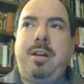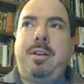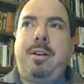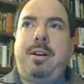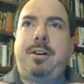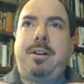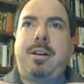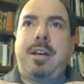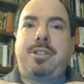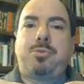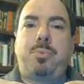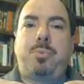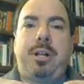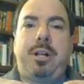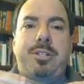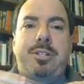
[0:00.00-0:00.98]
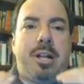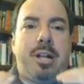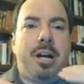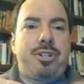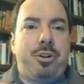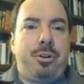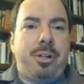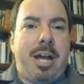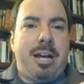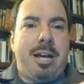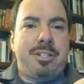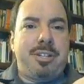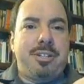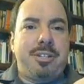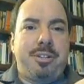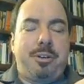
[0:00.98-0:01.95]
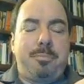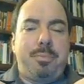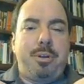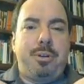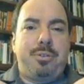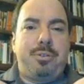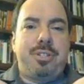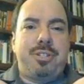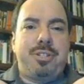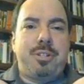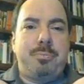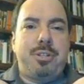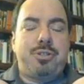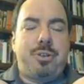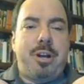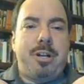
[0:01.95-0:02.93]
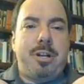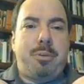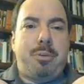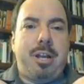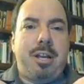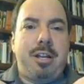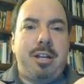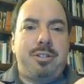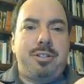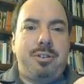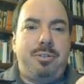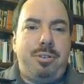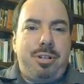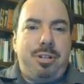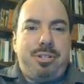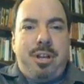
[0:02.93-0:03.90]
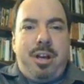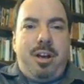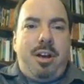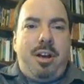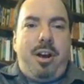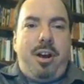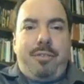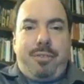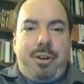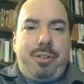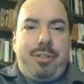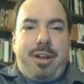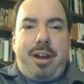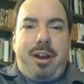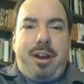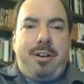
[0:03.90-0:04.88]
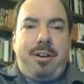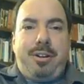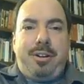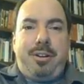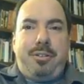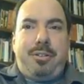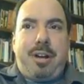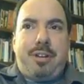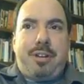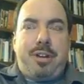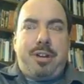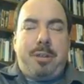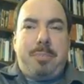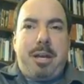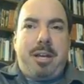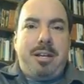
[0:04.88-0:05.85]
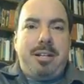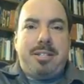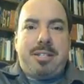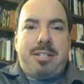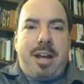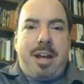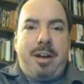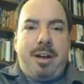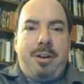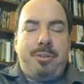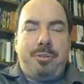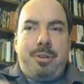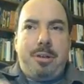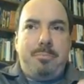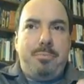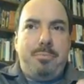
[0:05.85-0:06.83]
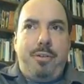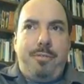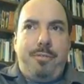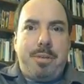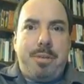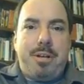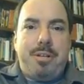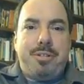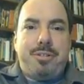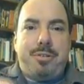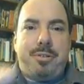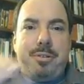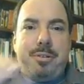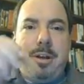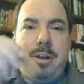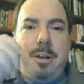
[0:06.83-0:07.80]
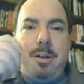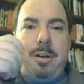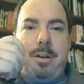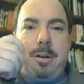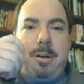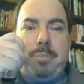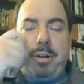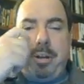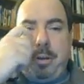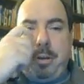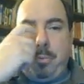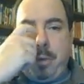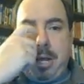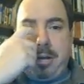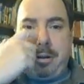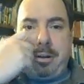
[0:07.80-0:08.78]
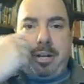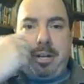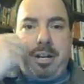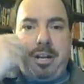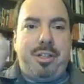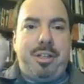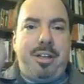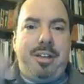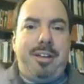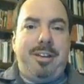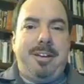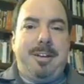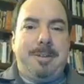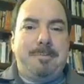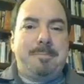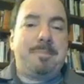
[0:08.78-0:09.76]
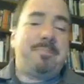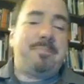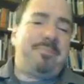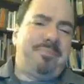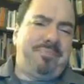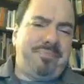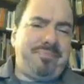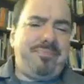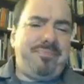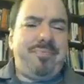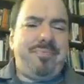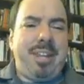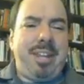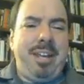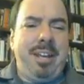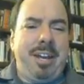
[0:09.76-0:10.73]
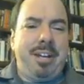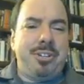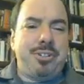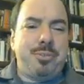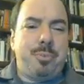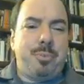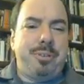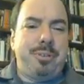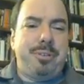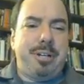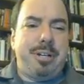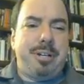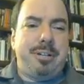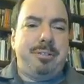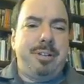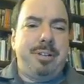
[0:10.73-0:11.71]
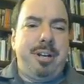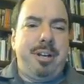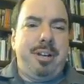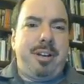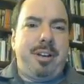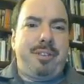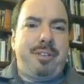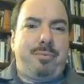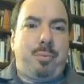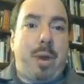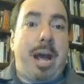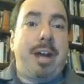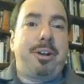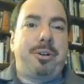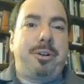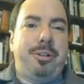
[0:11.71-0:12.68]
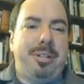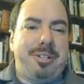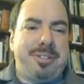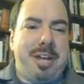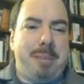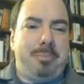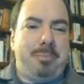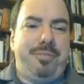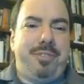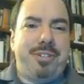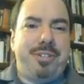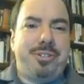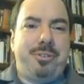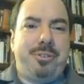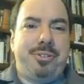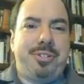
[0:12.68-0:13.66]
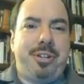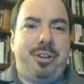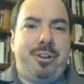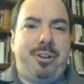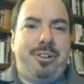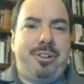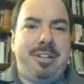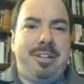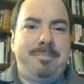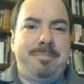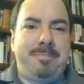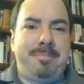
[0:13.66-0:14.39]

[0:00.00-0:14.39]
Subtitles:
as well as logical access to the computer system he's trying to break into, and he's hovering there, not trying to make any sound or any movement or put any weight on anything. And yeah, just one kind of radical example of physical security.